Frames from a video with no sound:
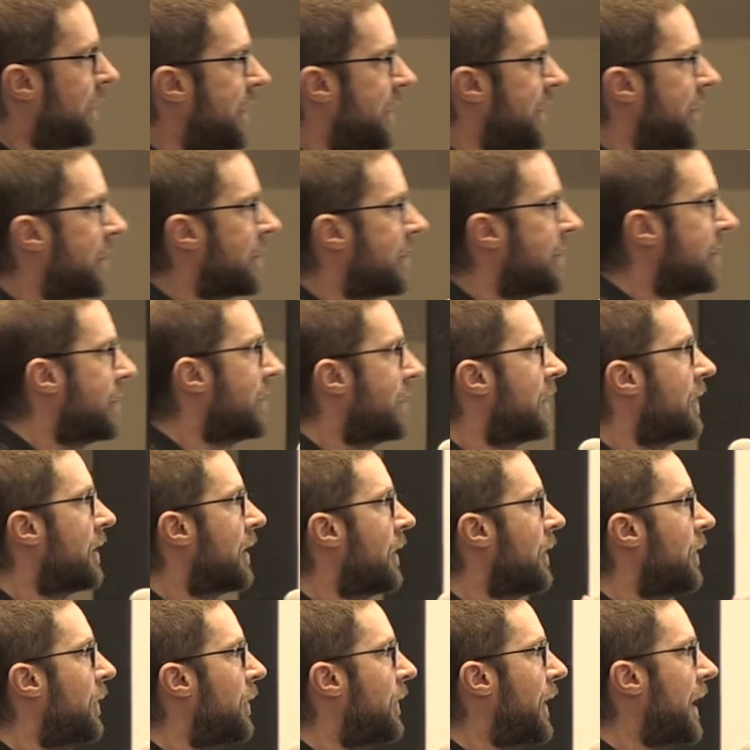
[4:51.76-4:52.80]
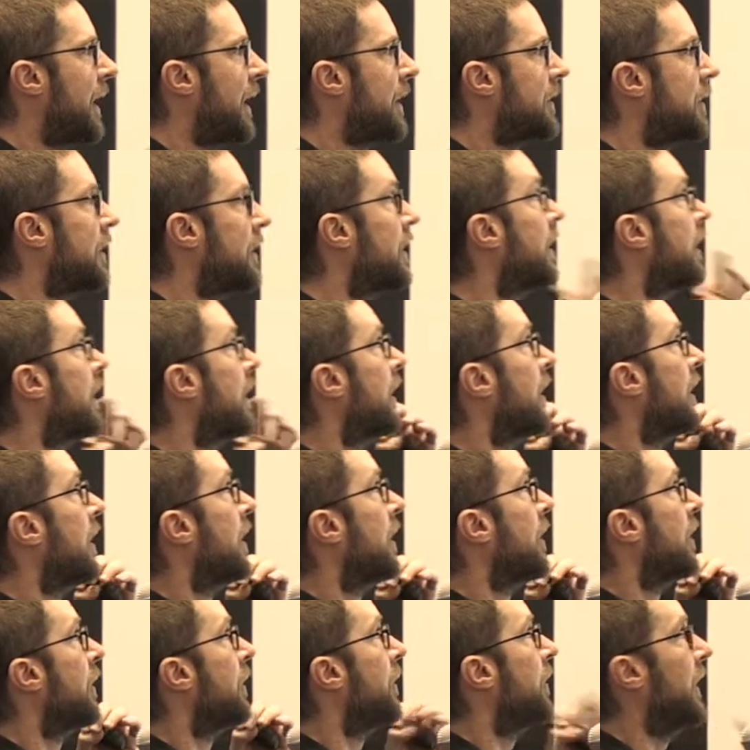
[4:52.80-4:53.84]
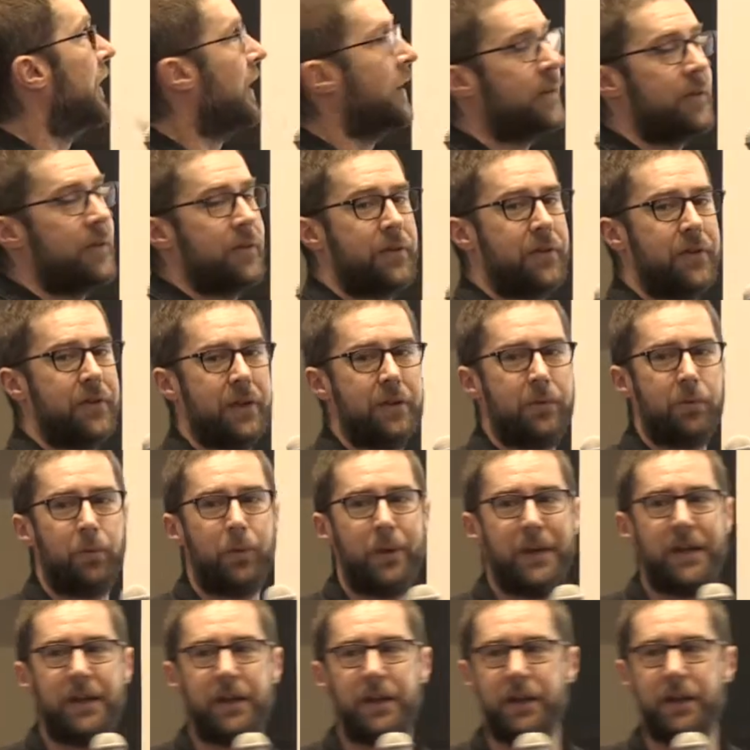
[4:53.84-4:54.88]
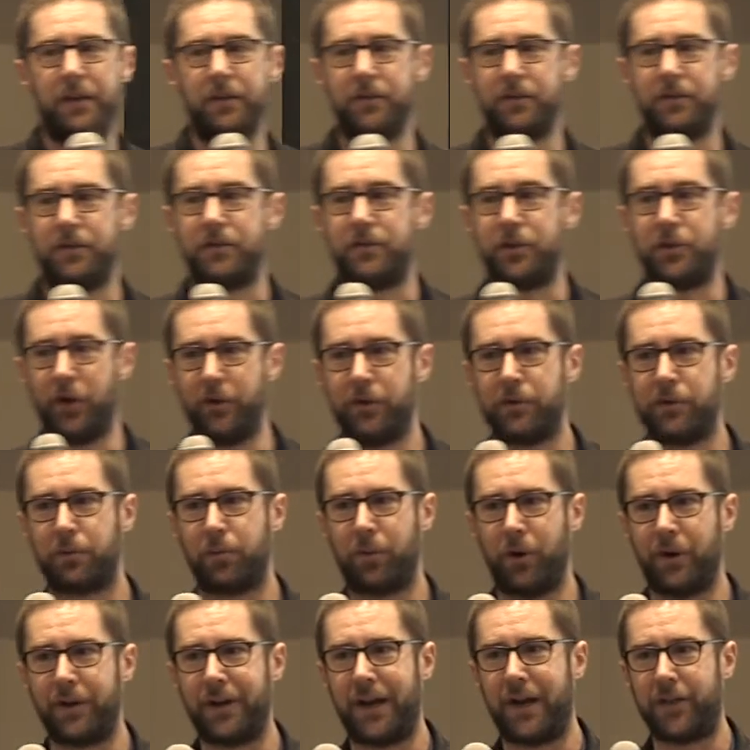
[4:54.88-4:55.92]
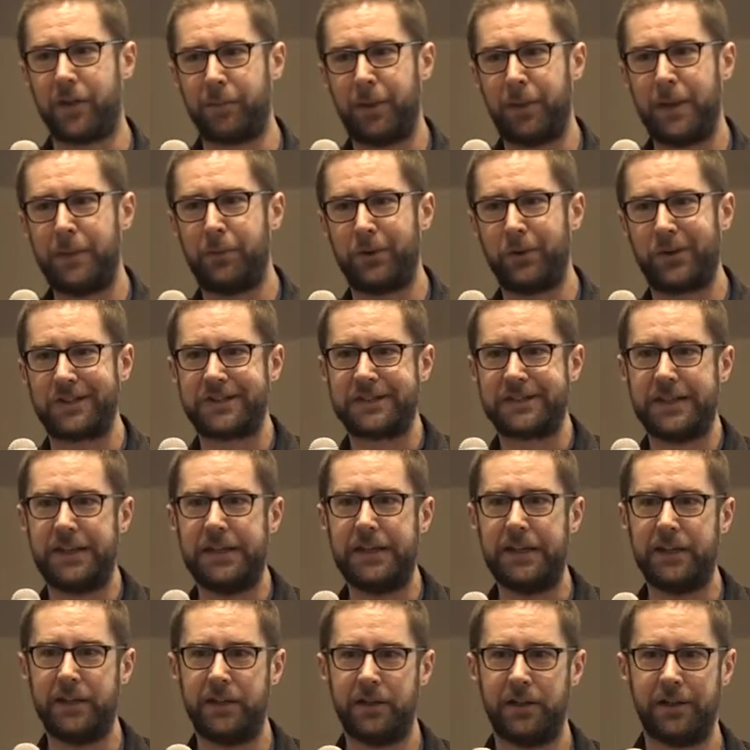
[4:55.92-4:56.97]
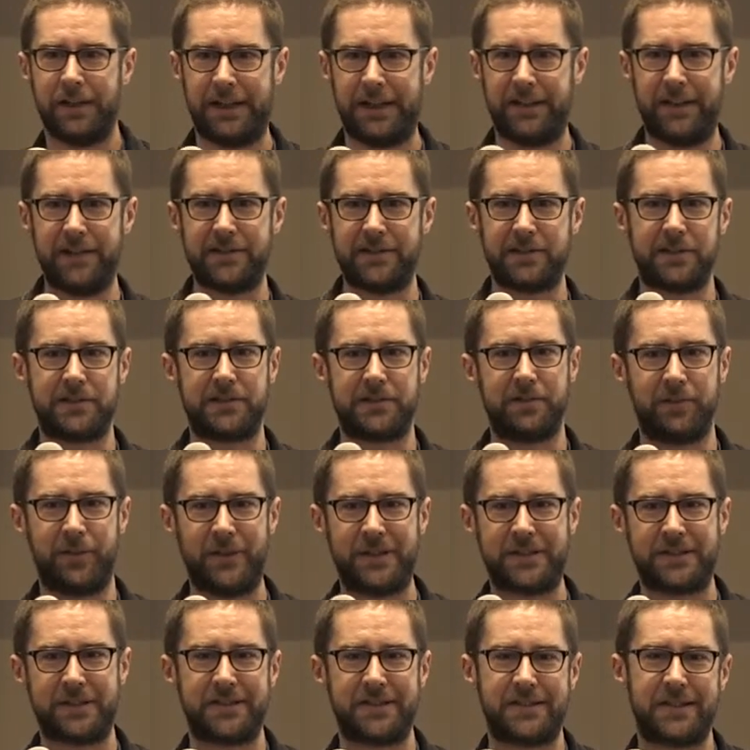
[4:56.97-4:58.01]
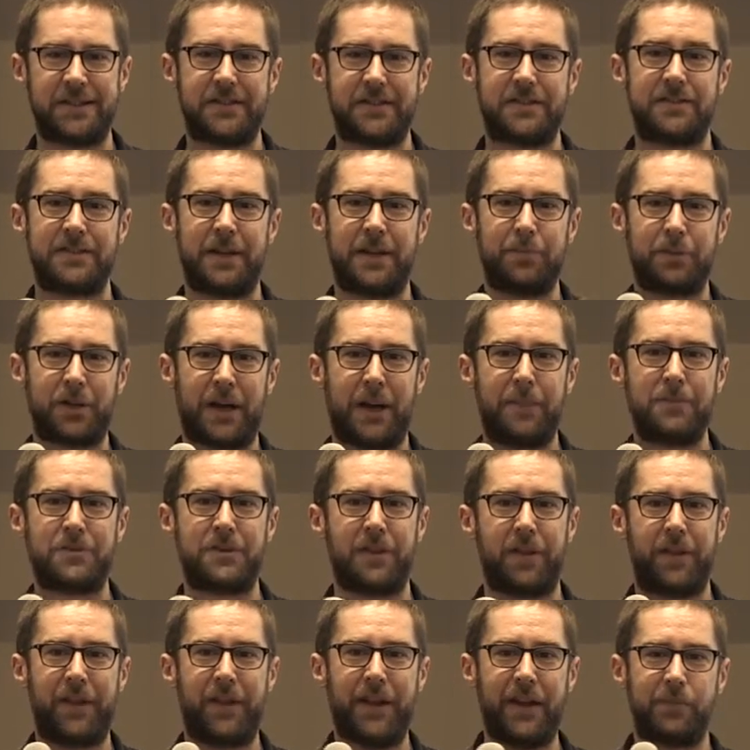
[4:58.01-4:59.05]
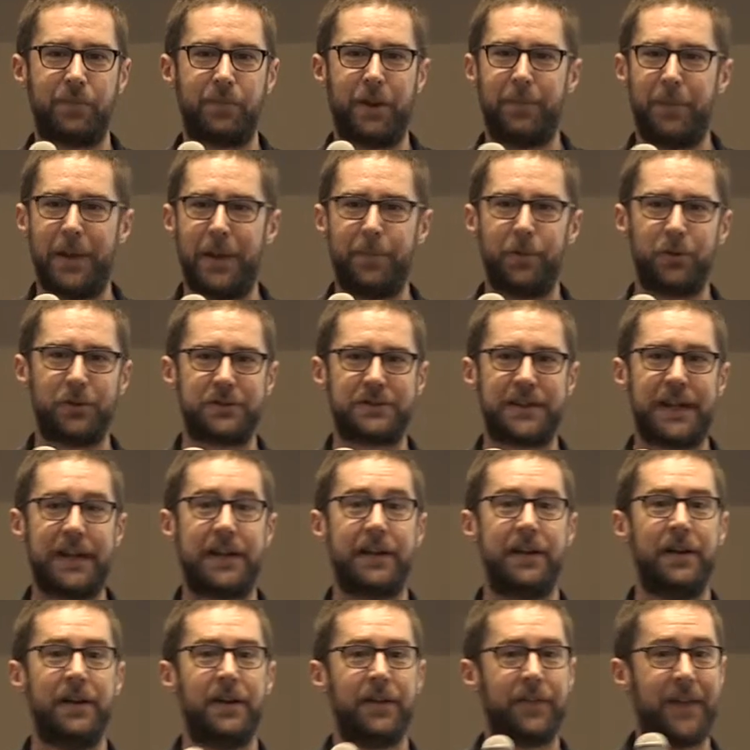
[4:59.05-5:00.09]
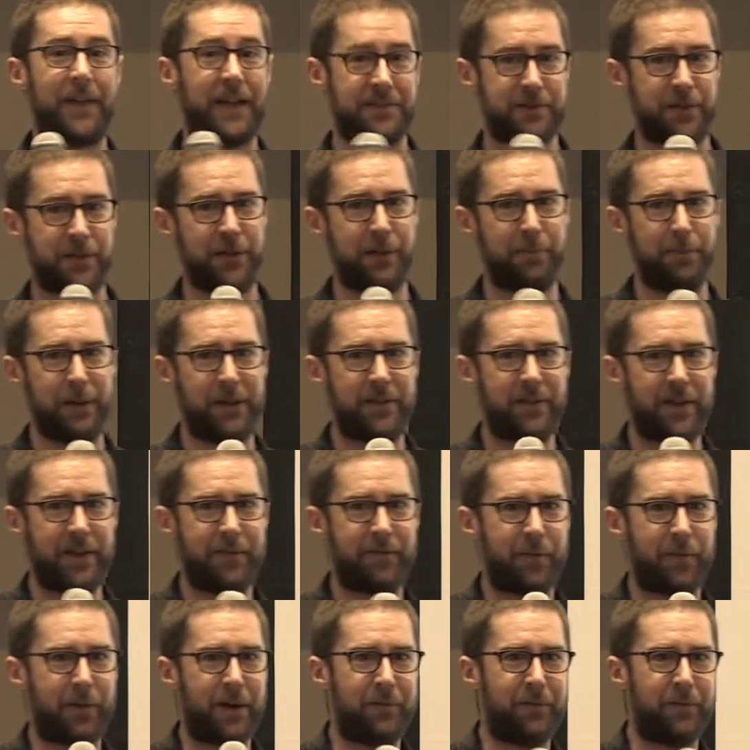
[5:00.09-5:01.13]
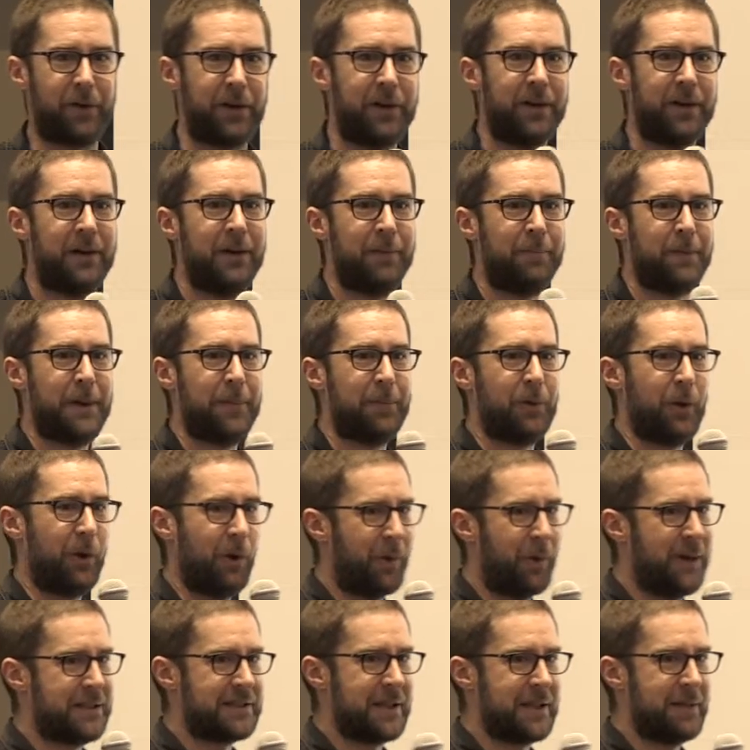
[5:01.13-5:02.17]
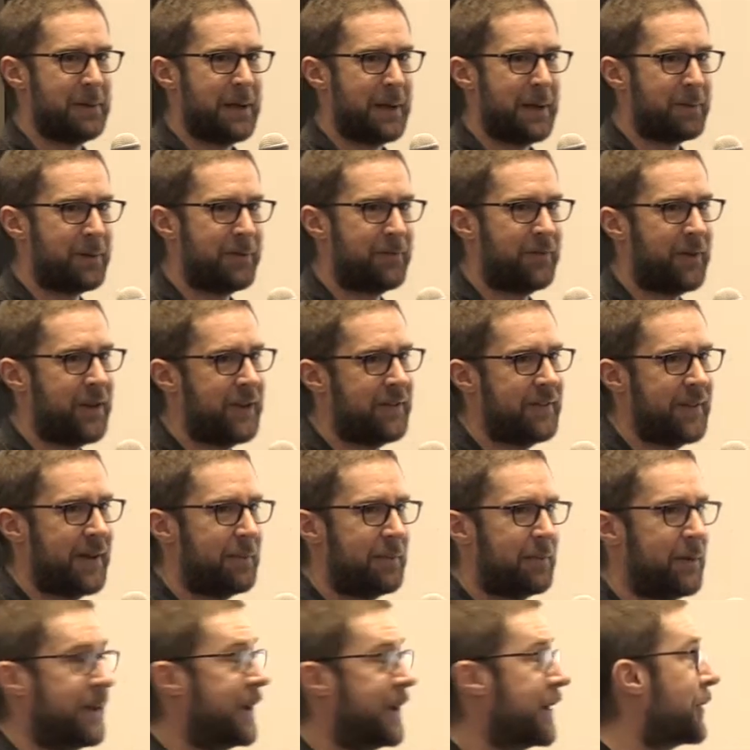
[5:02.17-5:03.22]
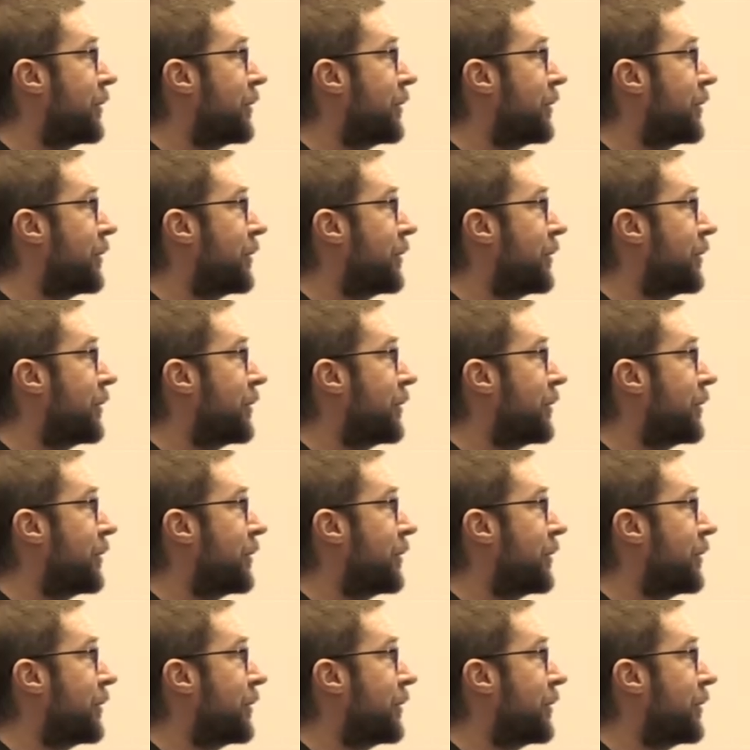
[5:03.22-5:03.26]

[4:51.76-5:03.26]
here, that things that we don't want other people to see in these sorts of instances sometimes are the things where people say, that's going to be there forever. People are always going to be able to find that when they're